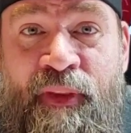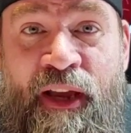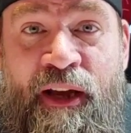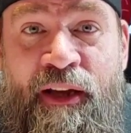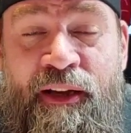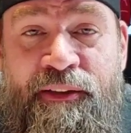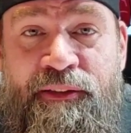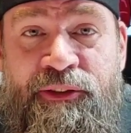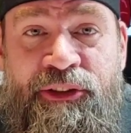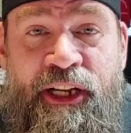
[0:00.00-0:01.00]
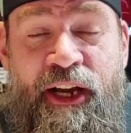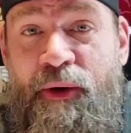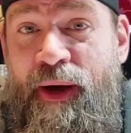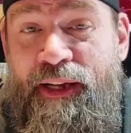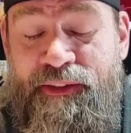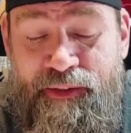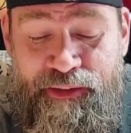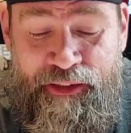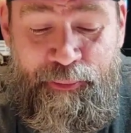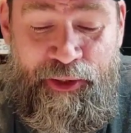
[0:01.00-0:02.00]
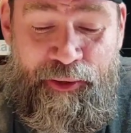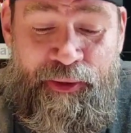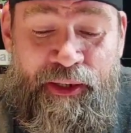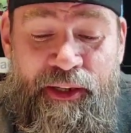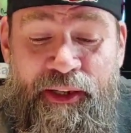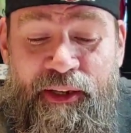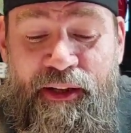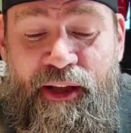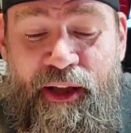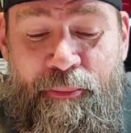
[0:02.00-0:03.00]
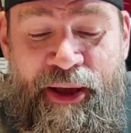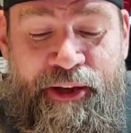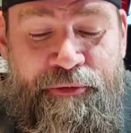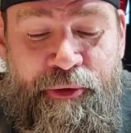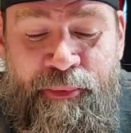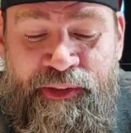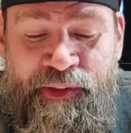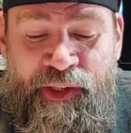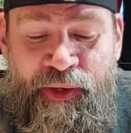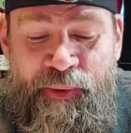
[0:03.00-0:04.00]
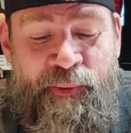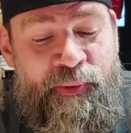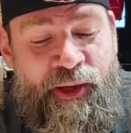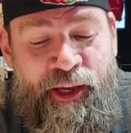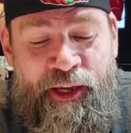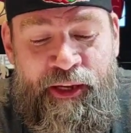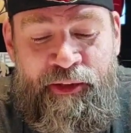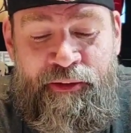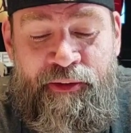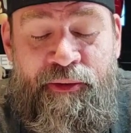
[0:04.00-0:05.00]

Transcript: uh, Chicago Hot Sauce Expo uh, back a few months ago, and